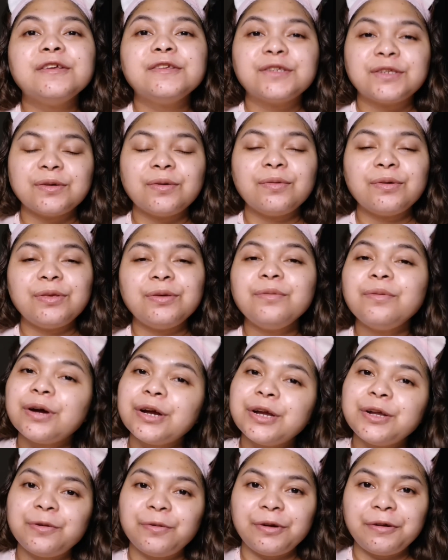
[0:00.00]
so you are
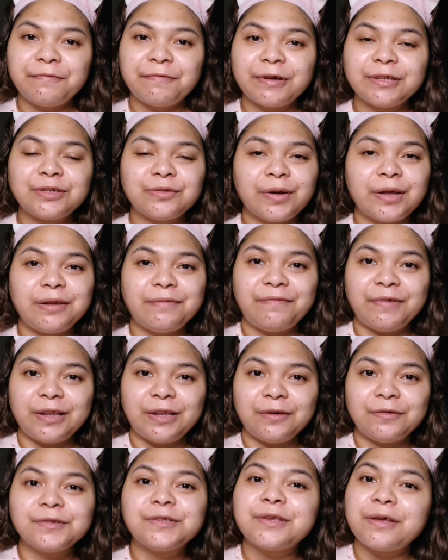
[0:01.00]
notified to any
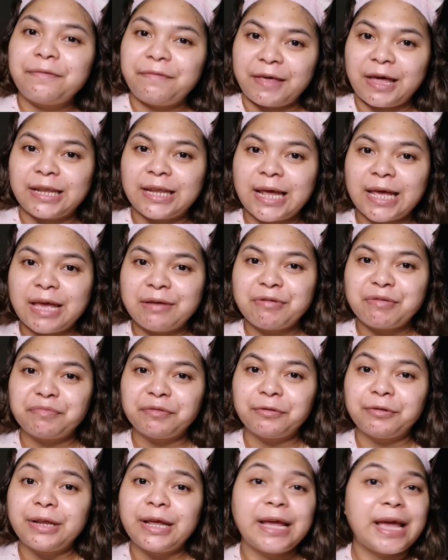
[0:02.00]
videos that I am
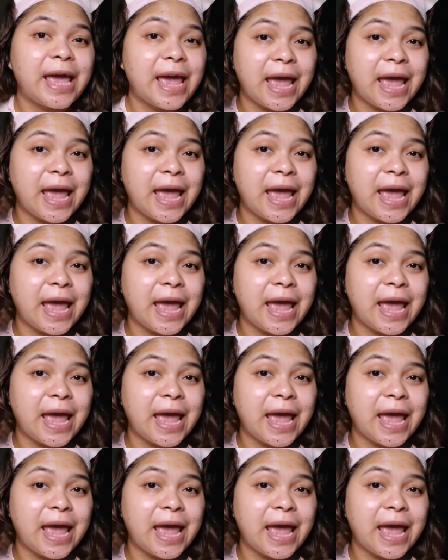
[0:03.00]
uploading.